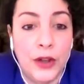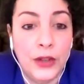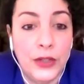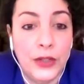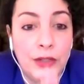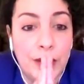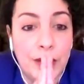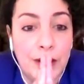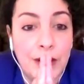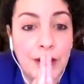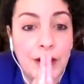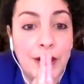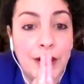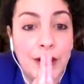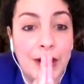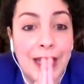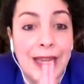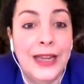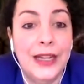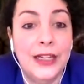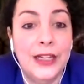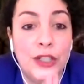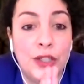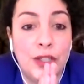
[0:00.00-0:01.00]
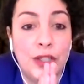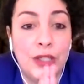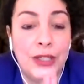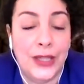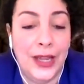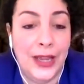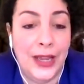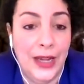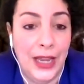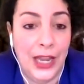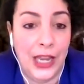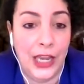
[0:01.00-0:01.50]
on the real
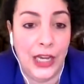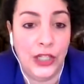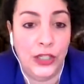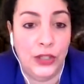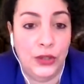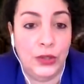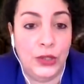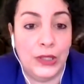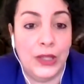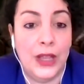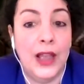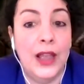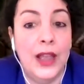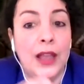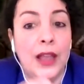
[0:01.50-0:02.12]
sustaining issues.